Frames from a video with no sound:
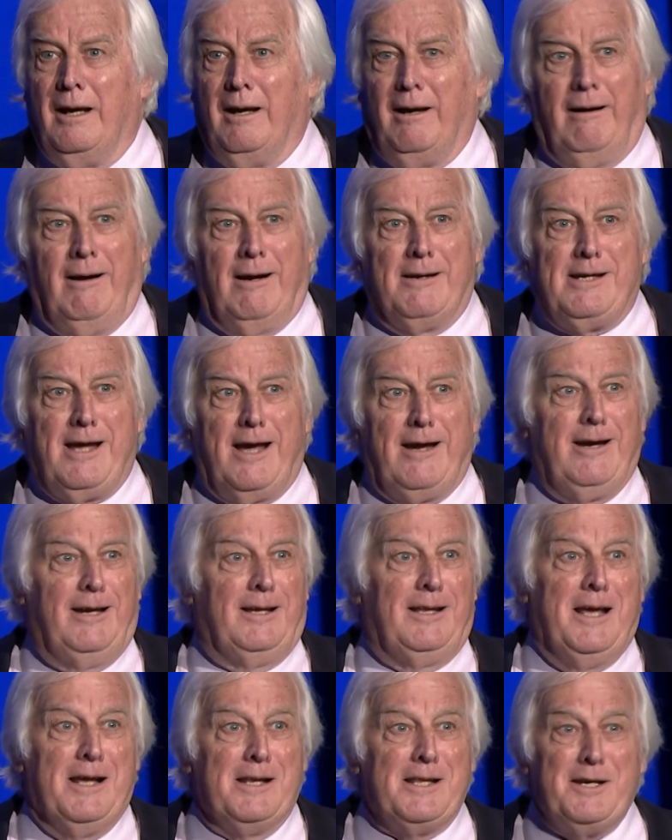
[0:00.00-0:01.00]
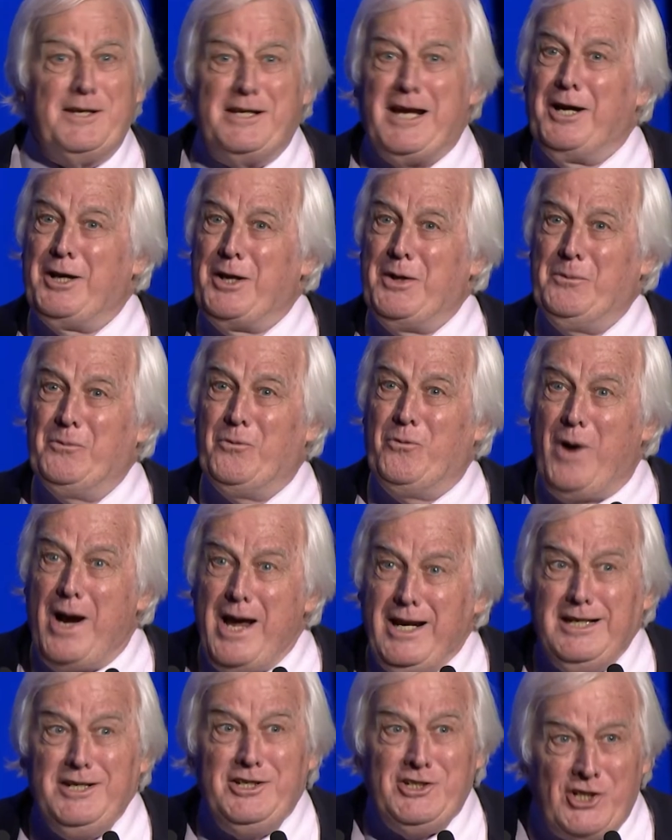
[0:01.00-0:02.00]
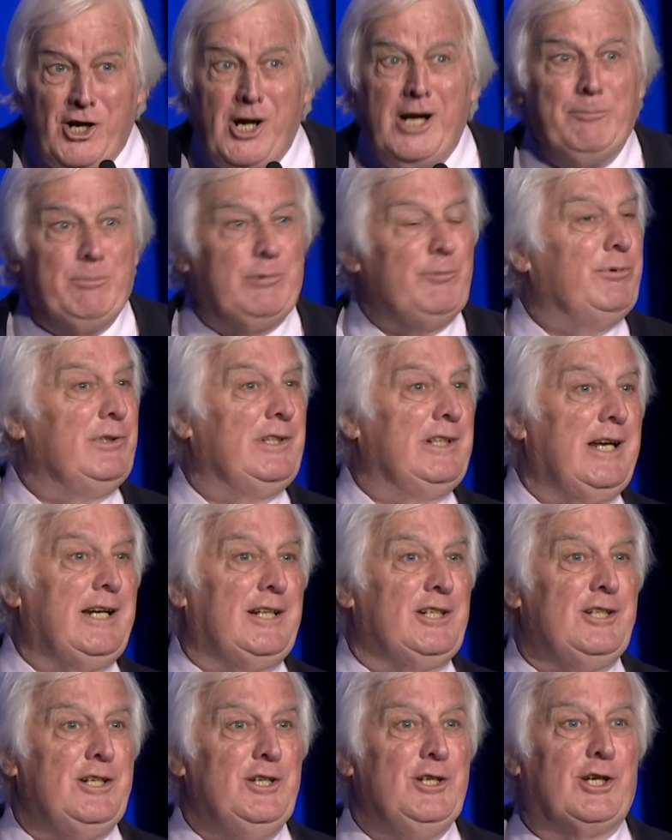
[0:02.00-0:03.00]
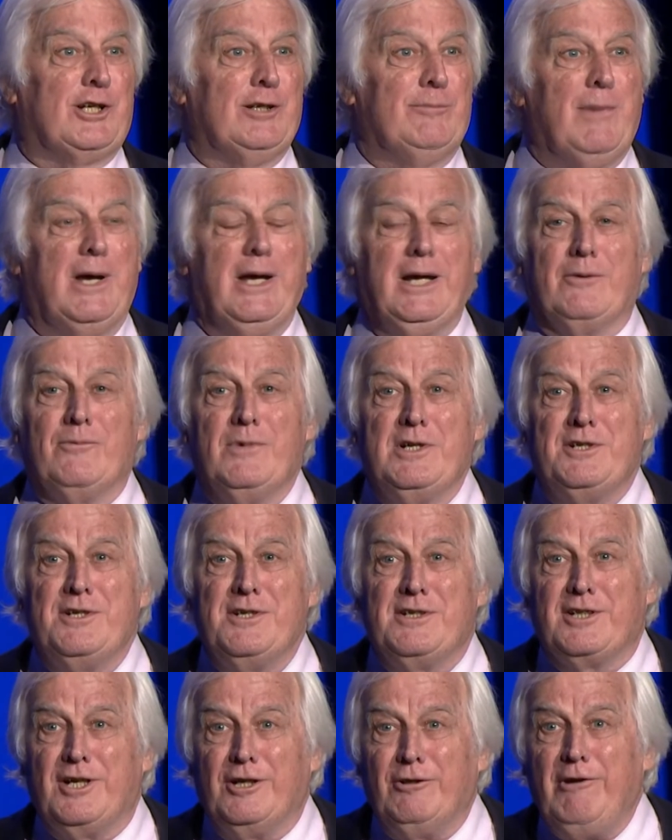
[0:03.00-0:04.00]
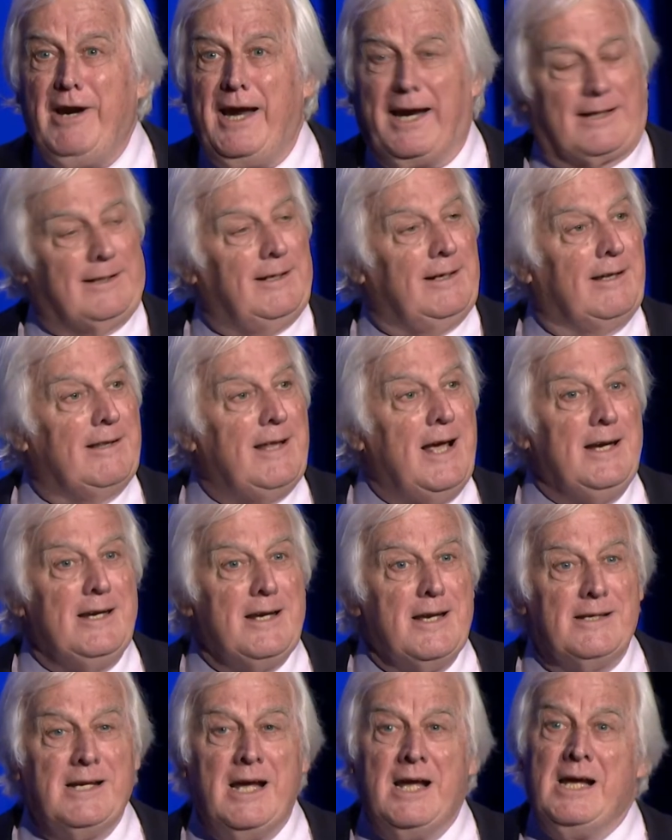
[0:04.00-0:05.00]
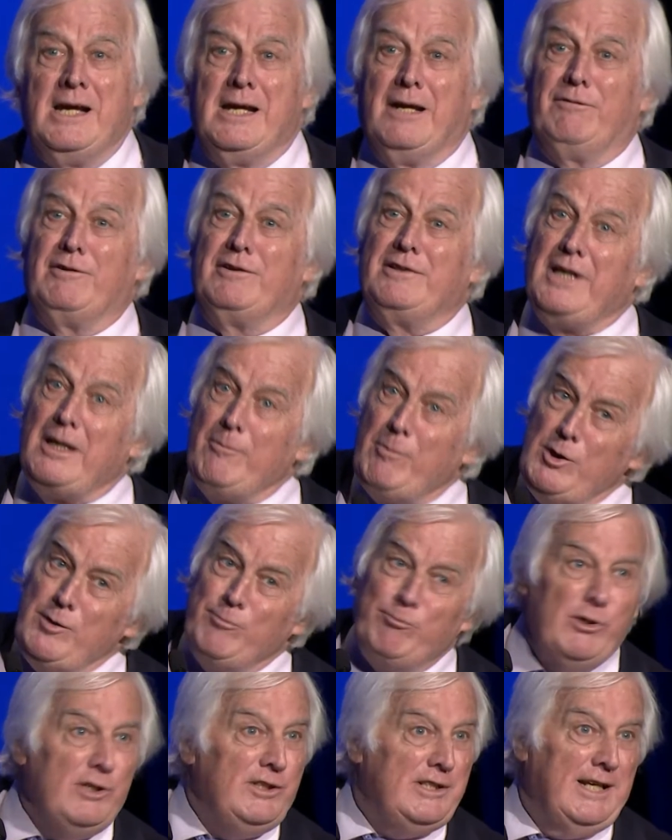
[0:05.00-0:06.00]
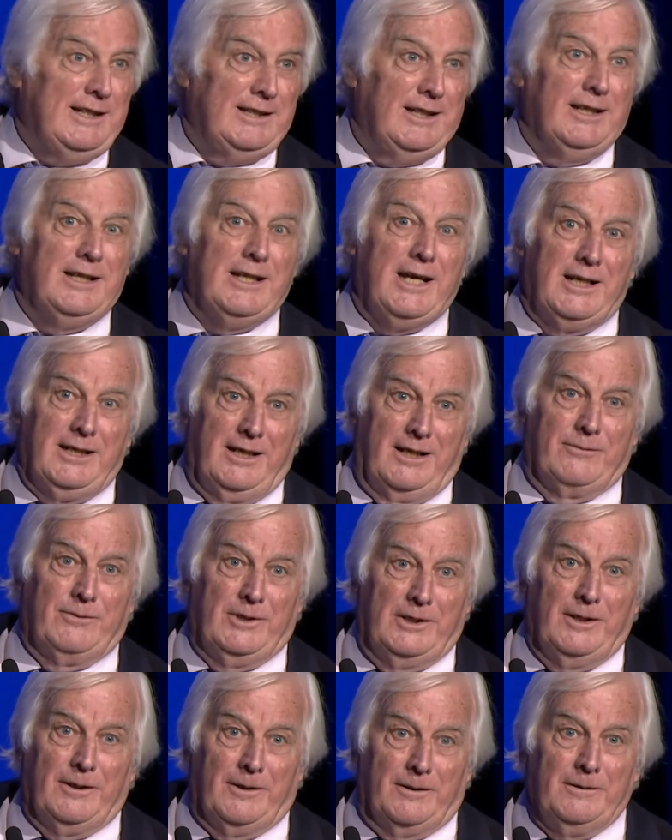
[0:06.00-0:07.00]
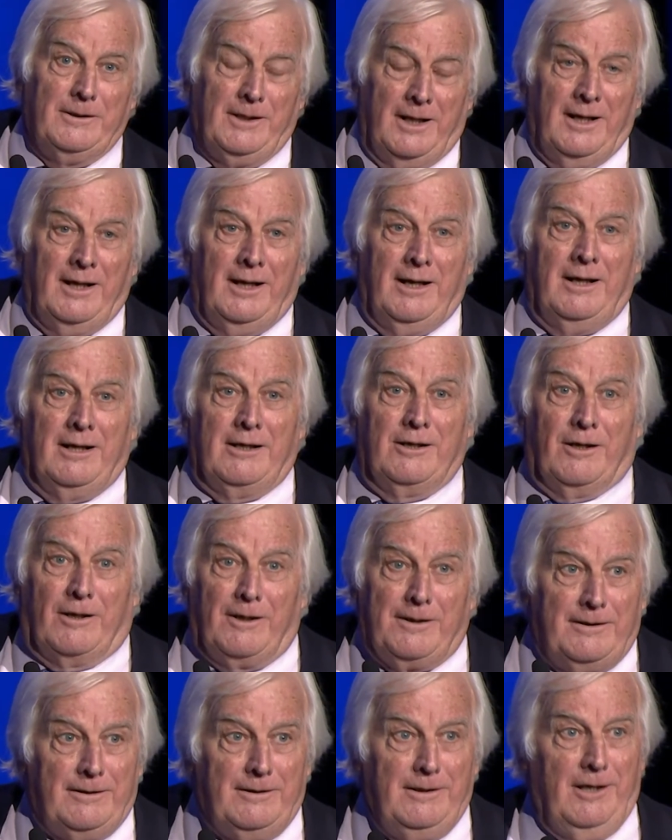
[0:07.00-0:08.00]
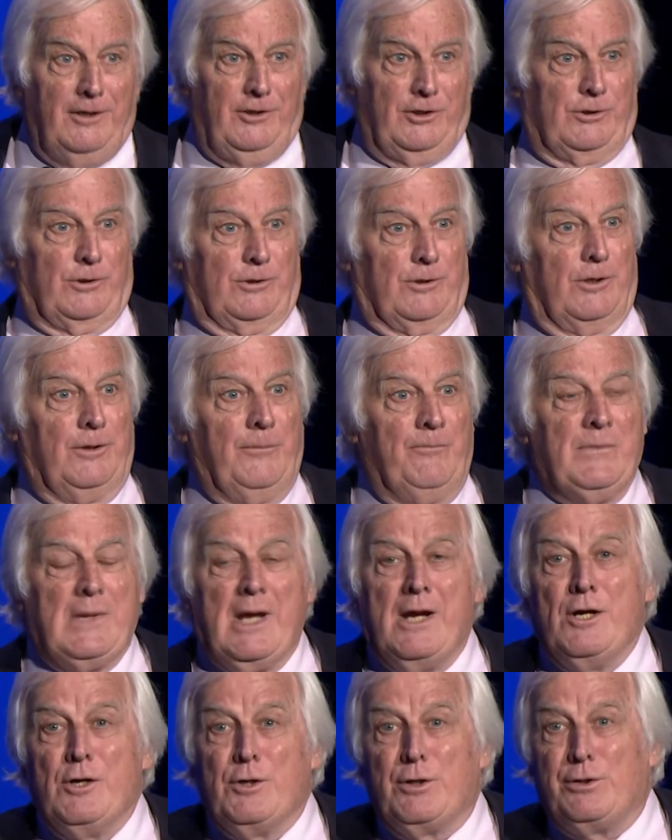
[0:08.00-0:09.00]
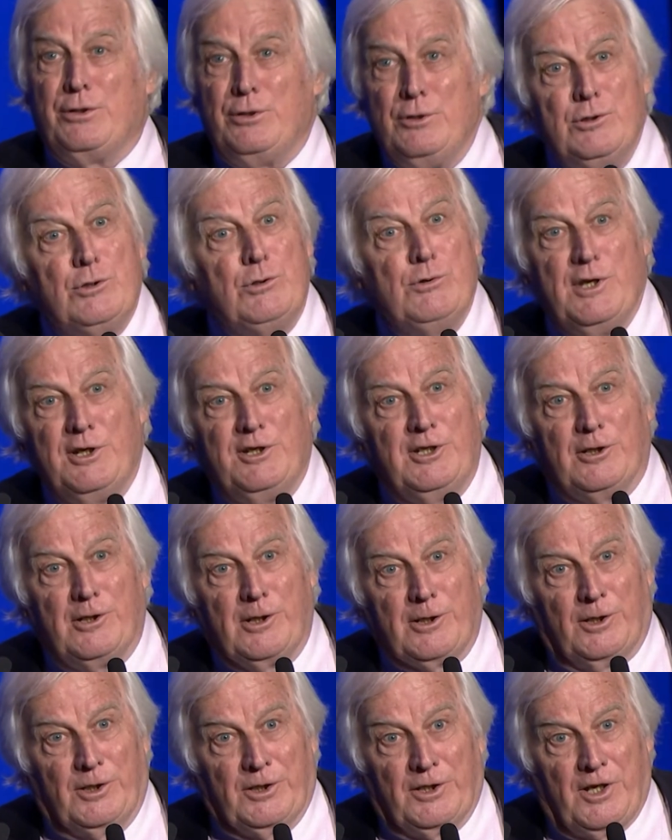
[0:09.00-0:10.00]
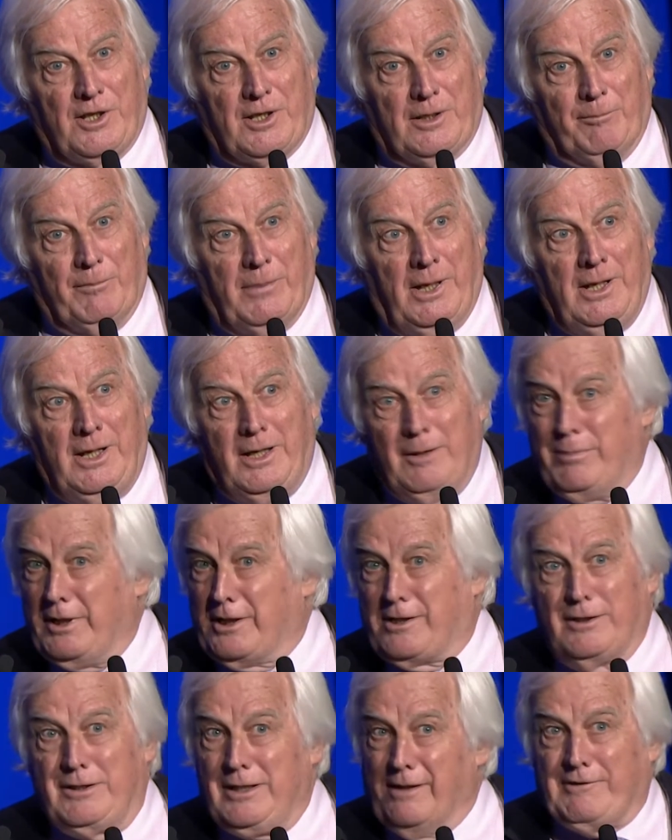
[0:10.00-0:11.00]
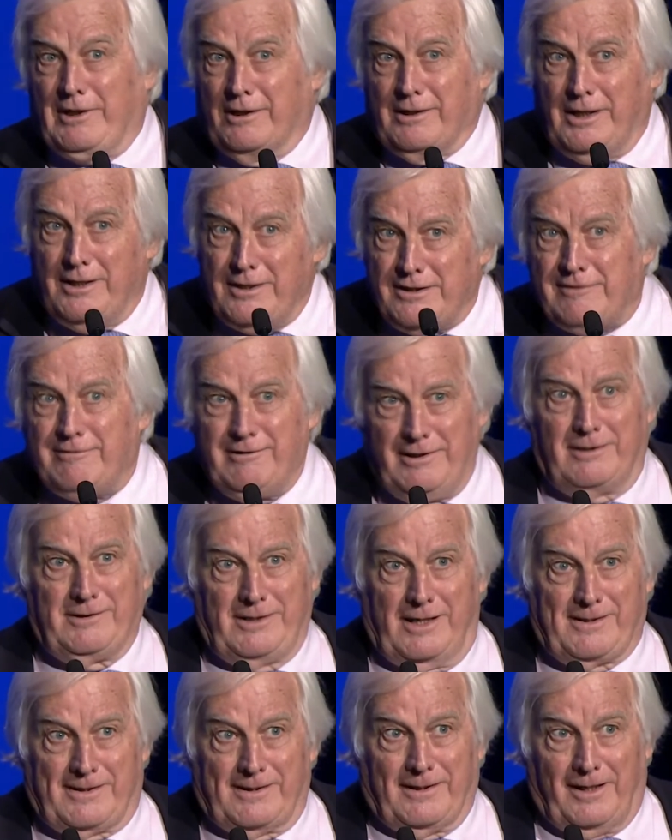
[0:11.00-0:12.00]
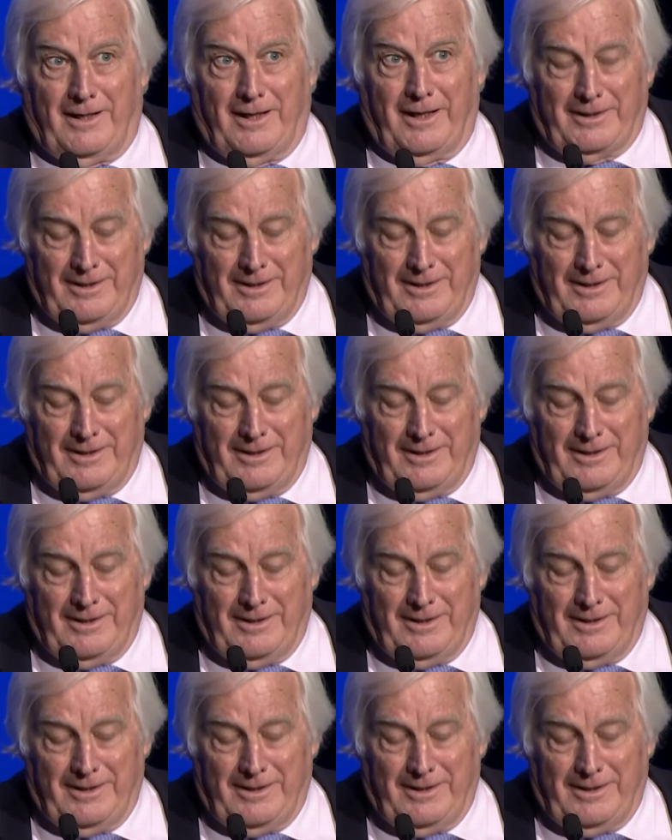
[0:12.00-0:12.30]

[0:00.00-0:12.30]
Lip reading: So there's only one type of prediction you can make which is correct, and that is if someone's predicting the end of the world, knocks on your door, sue the dog onto them because you've got history on your side.